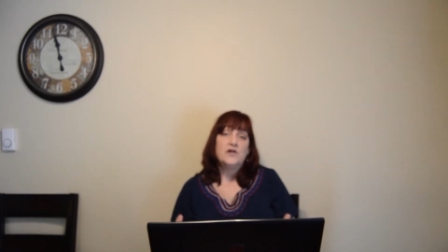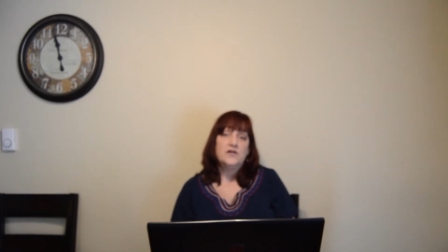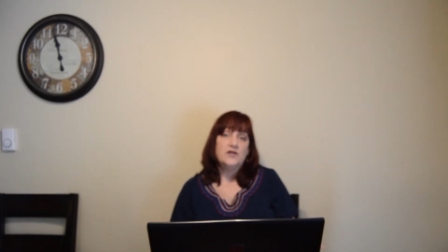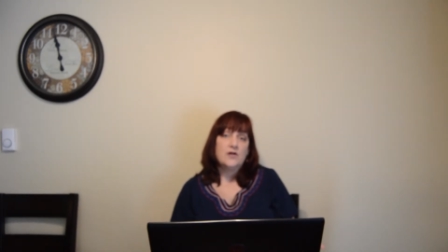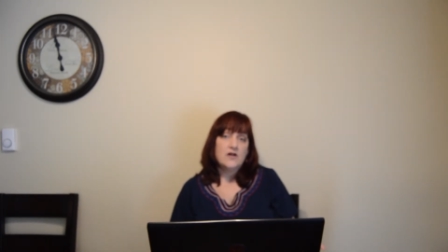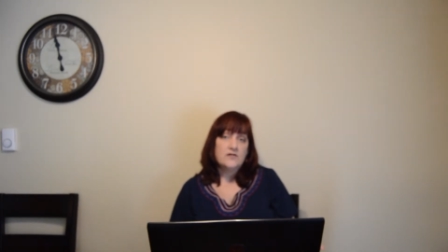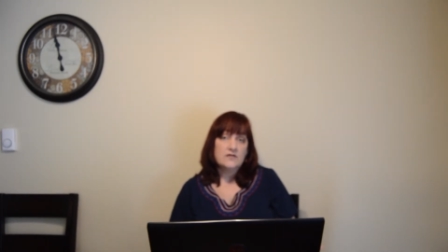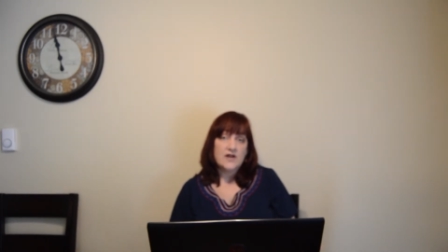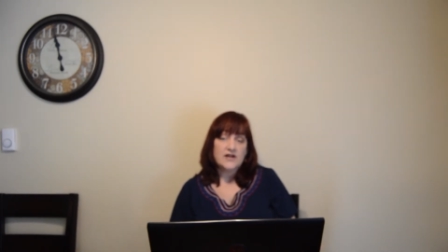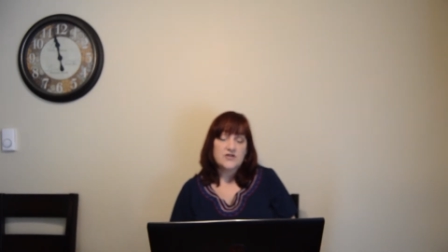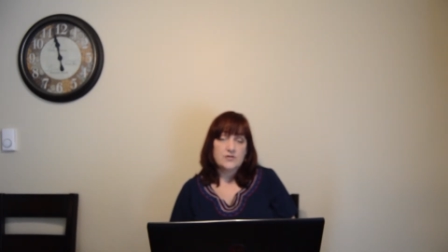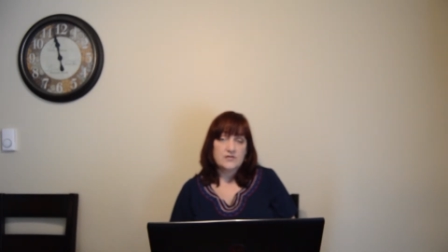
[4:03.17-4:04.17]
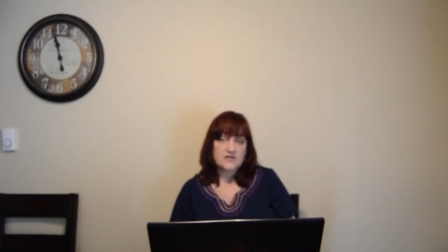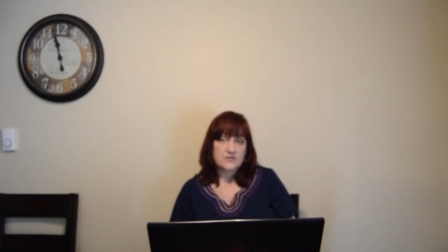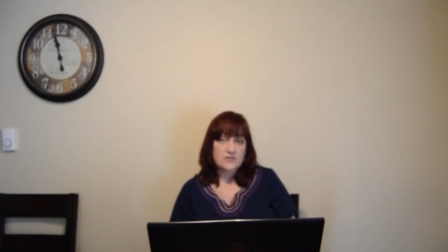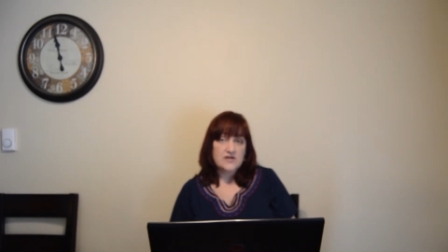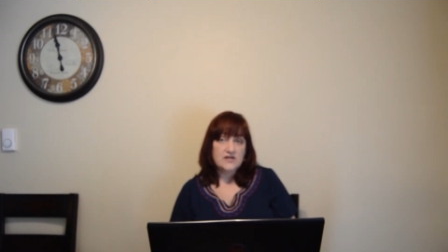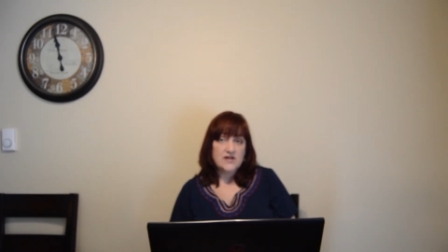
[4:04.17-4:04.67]
your other lecture is a
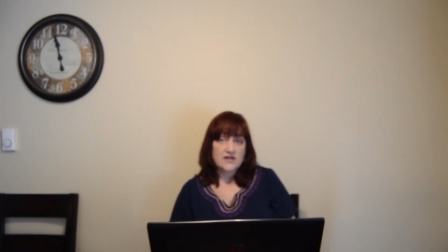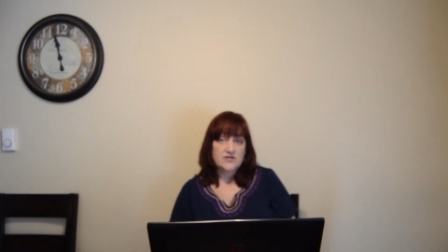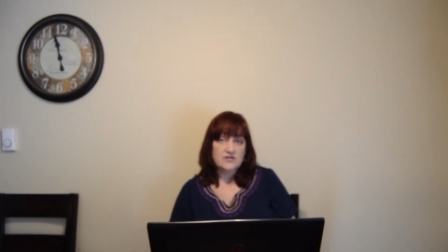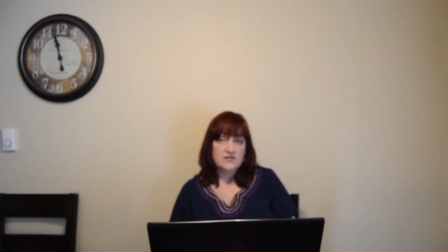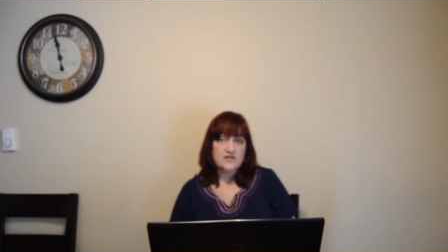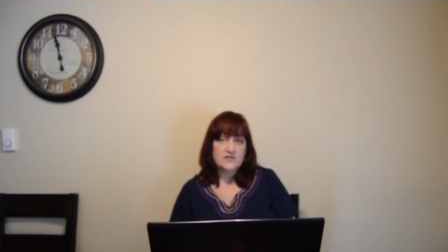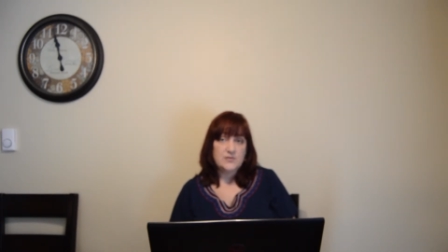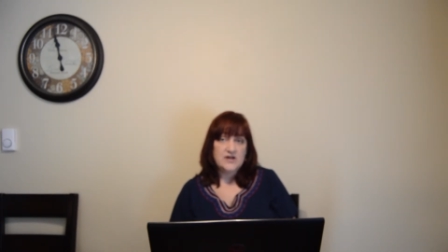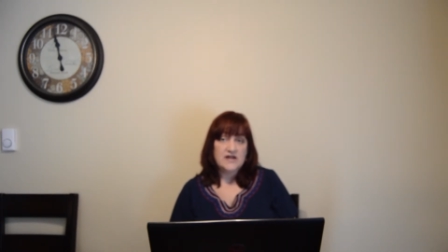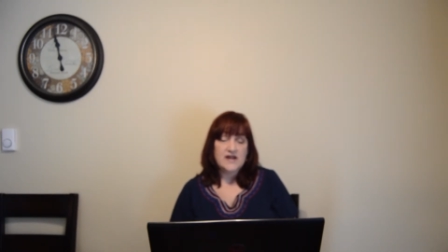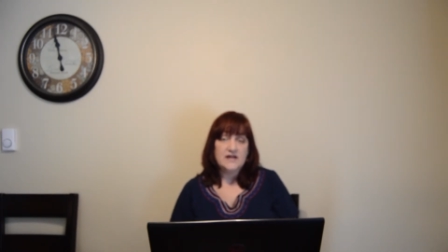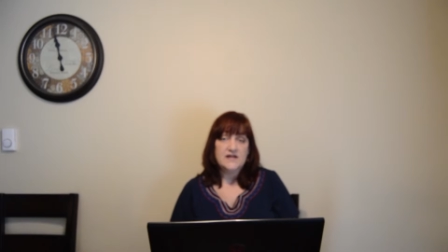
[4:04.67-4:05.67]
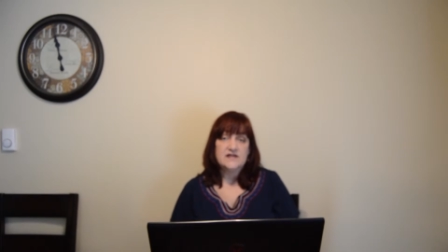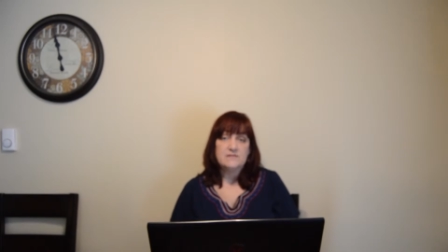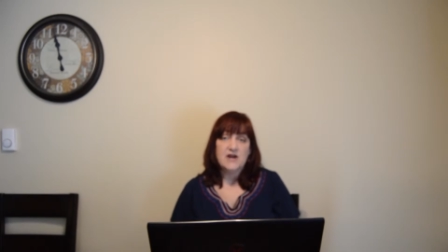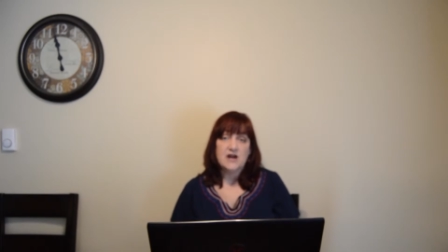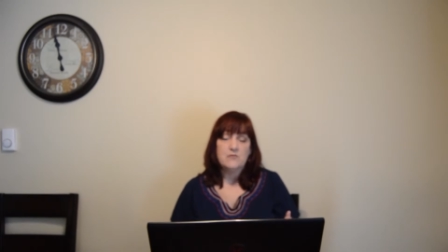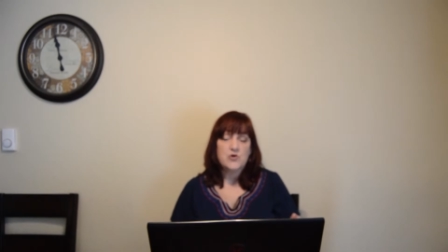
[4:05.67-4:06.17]
written lecture this week, and it's
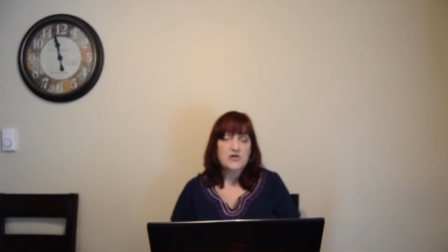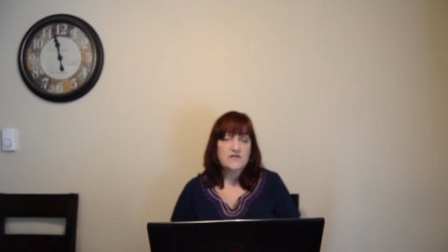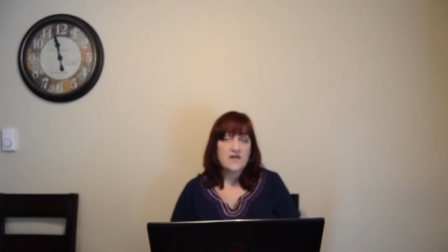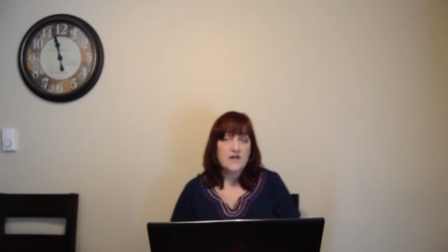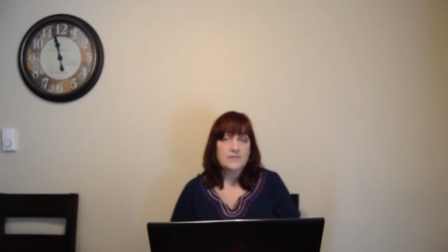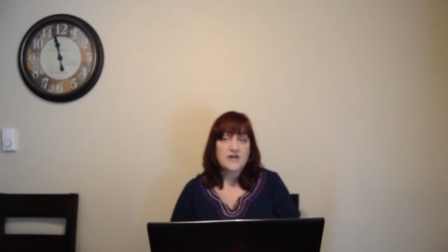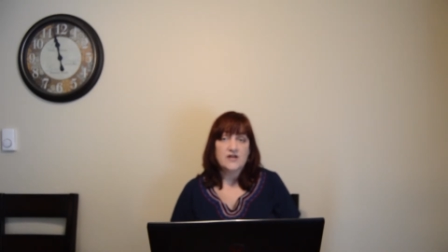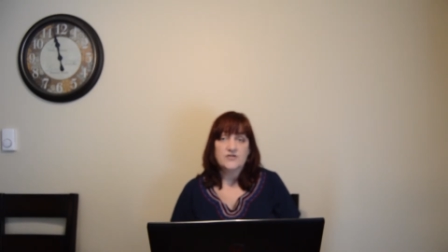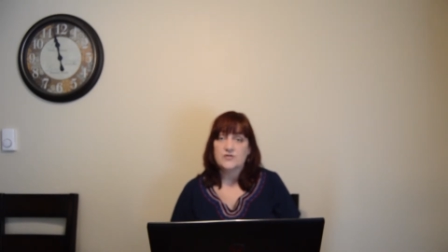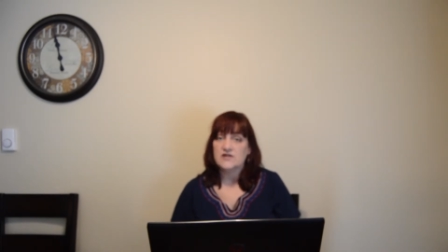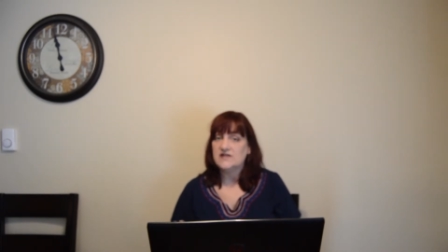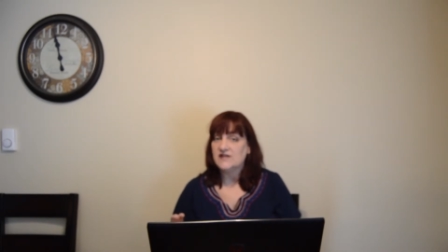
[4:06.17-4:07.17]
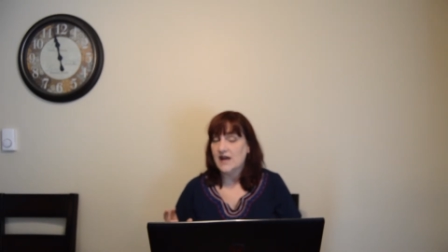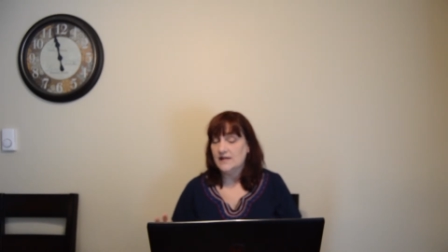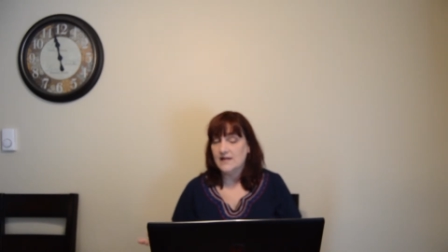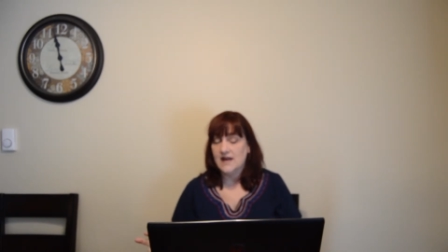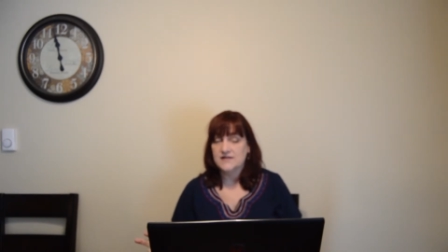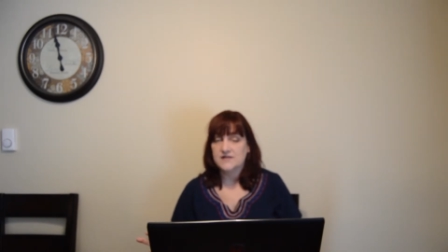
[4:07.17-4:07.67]
about more developed countries
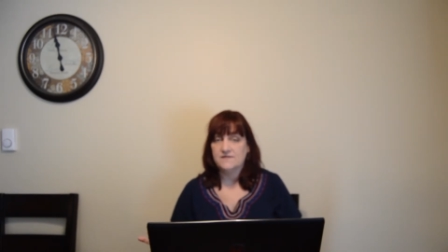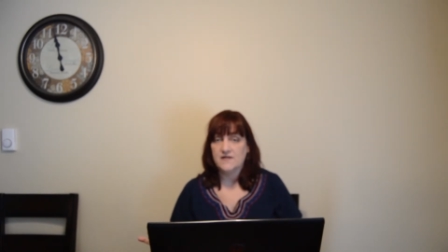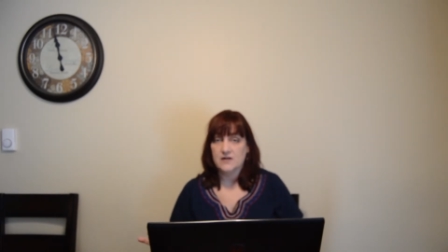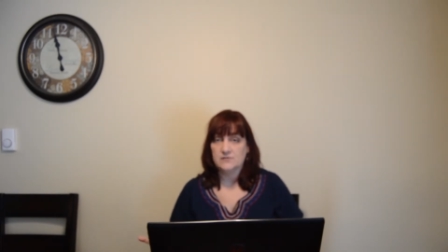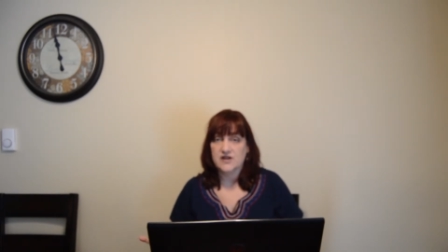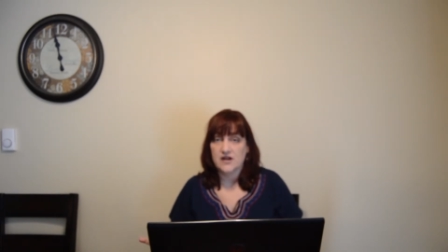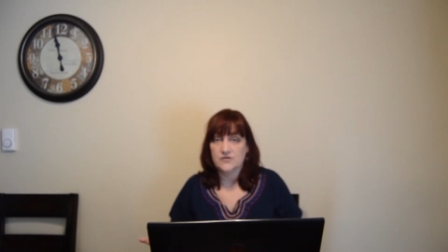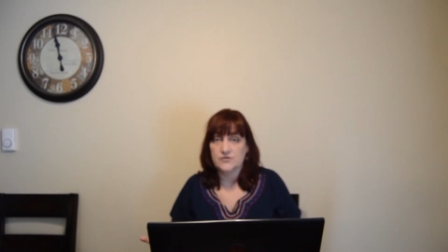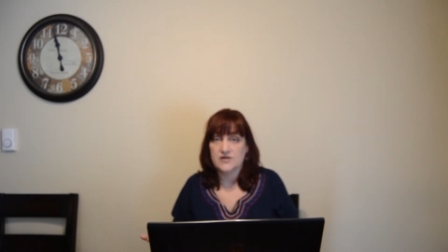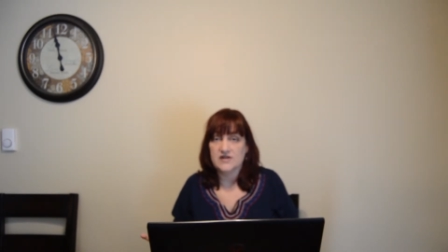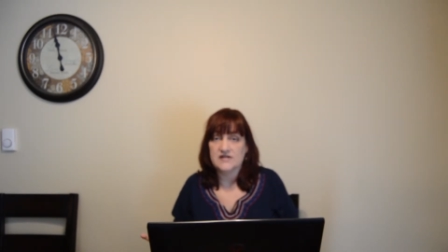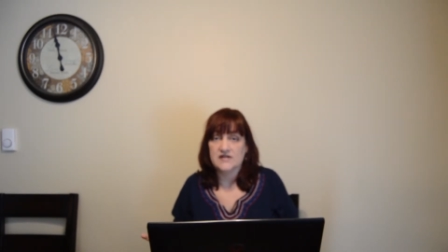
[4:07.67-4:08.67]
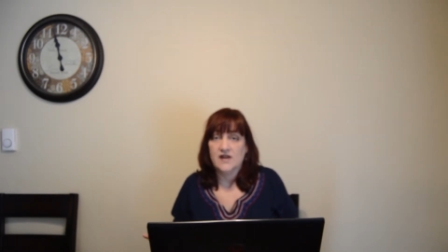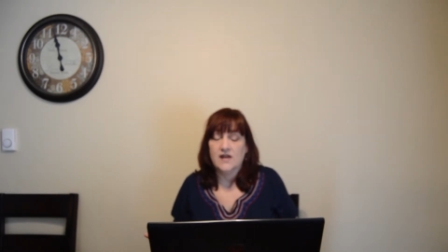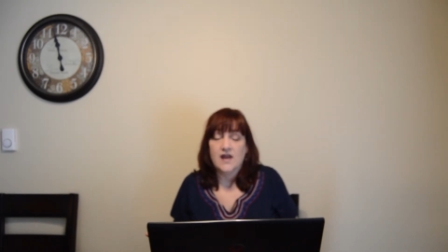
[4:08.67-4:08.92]
and less developed countries.